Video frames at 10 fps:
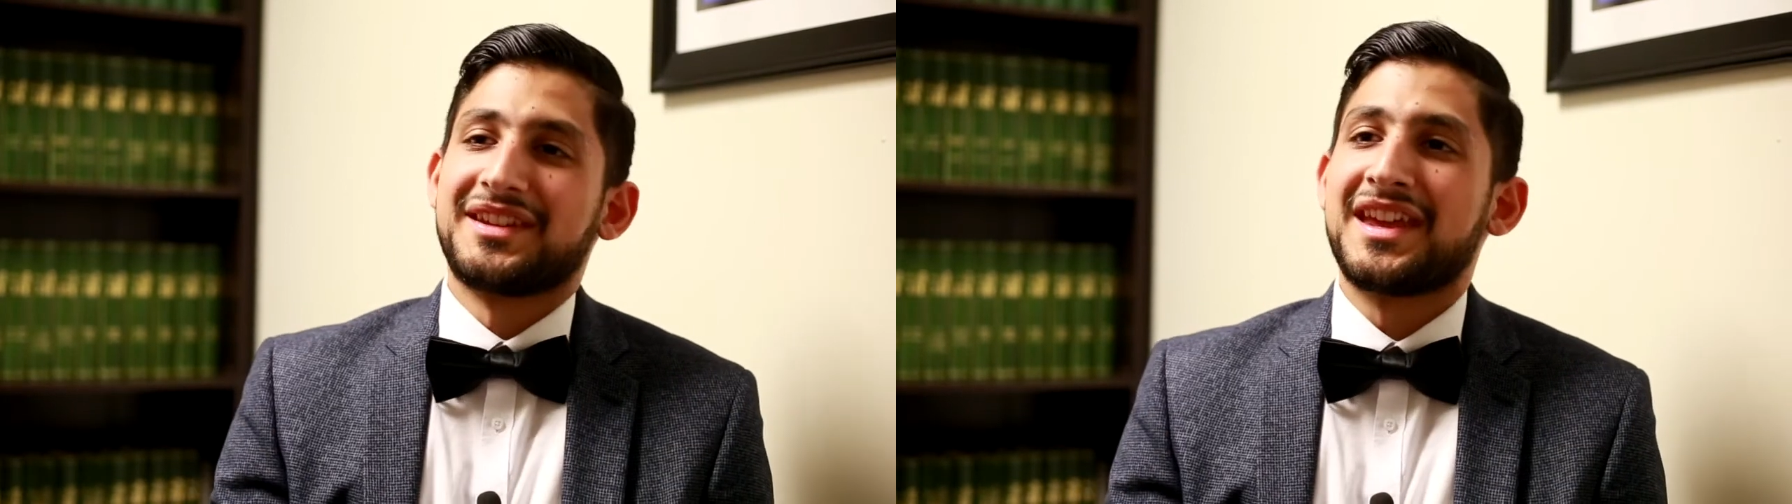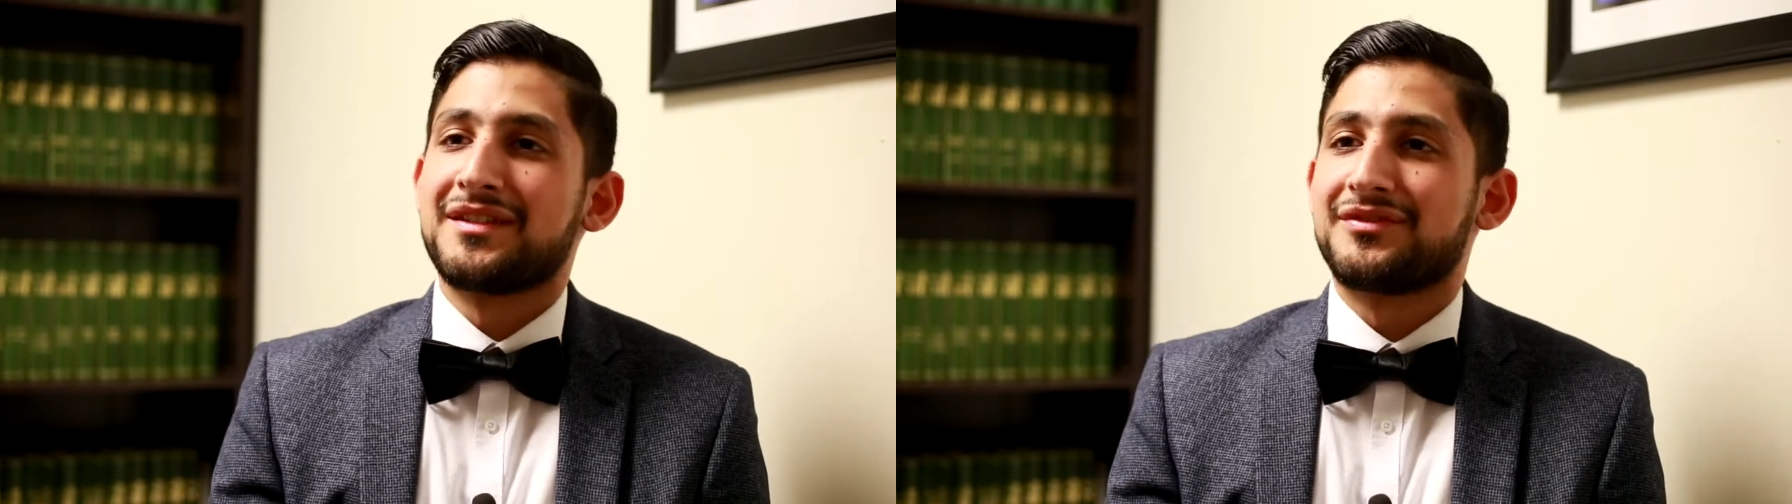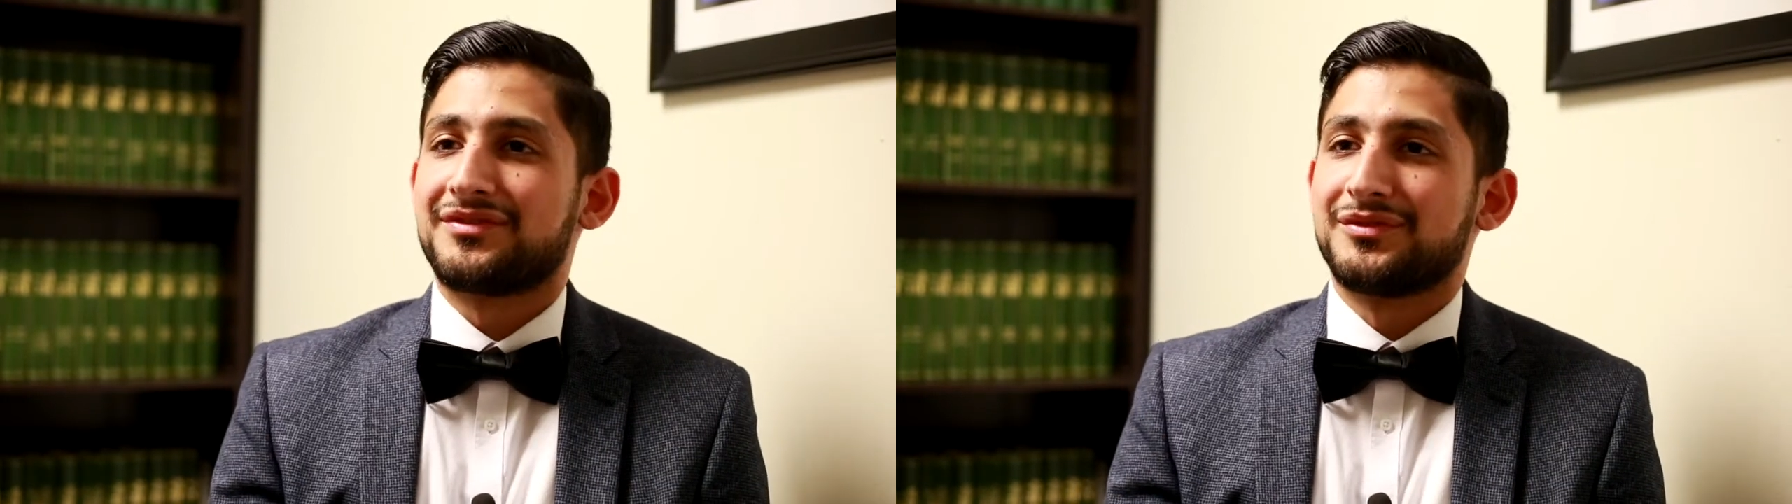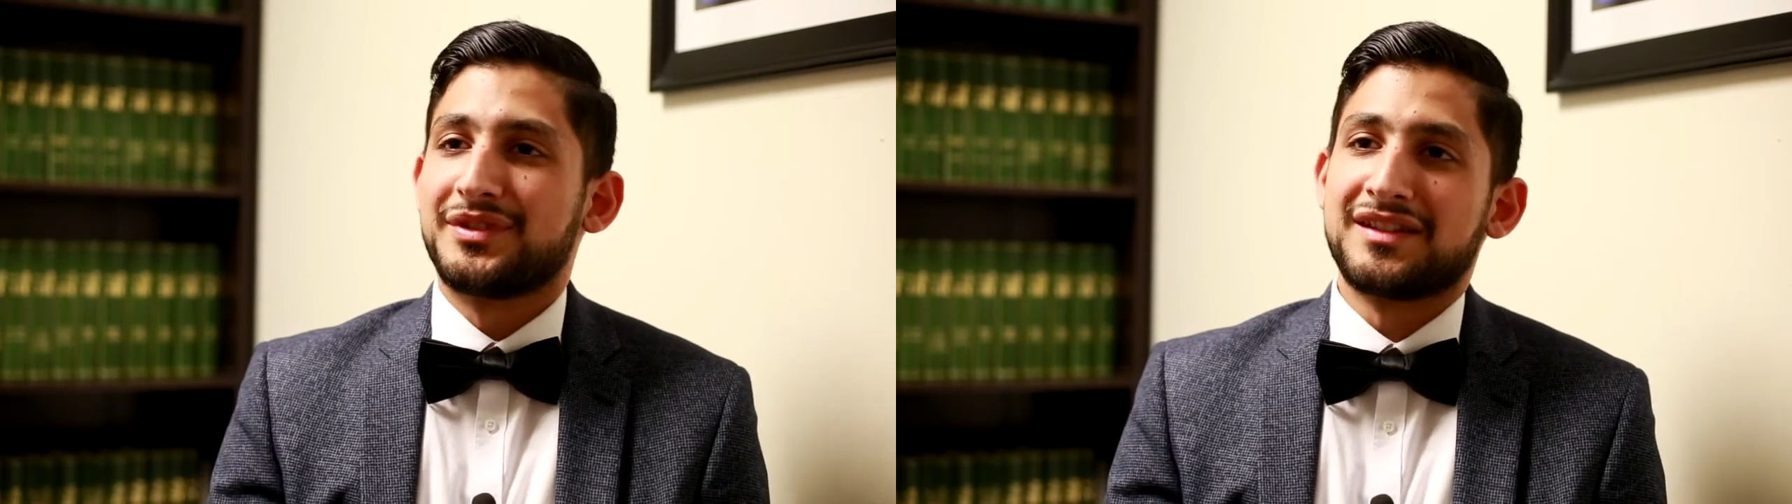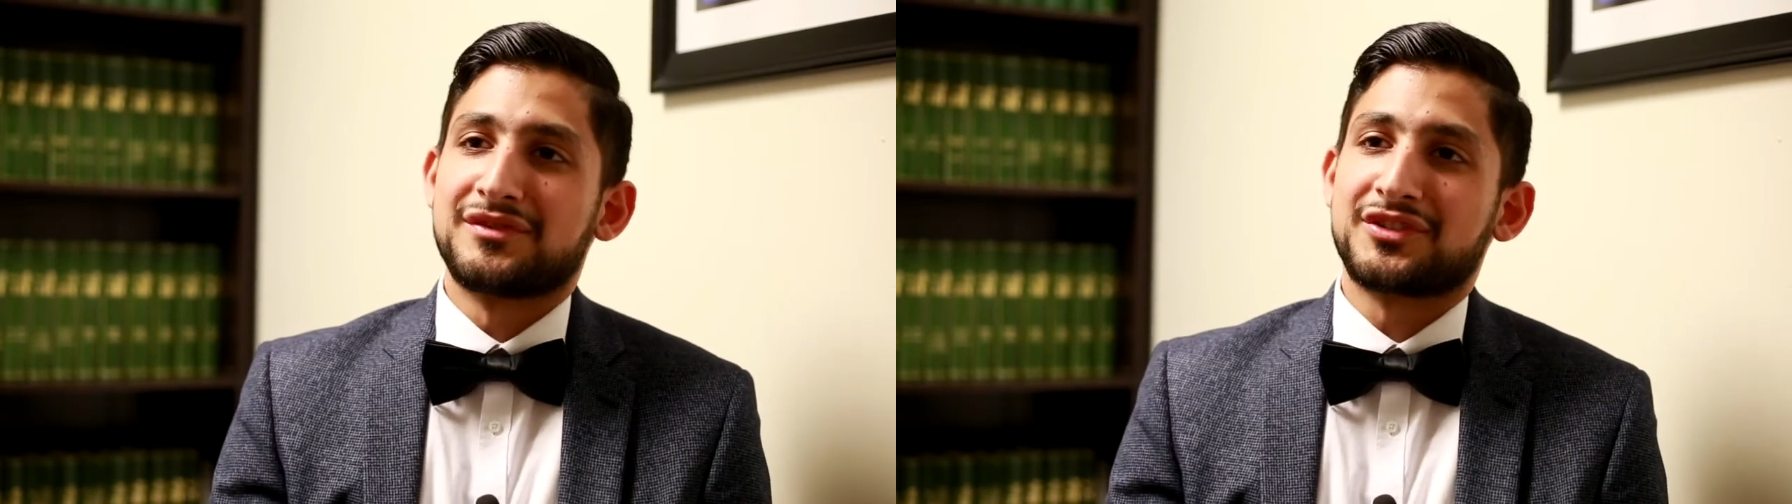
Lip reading: gave our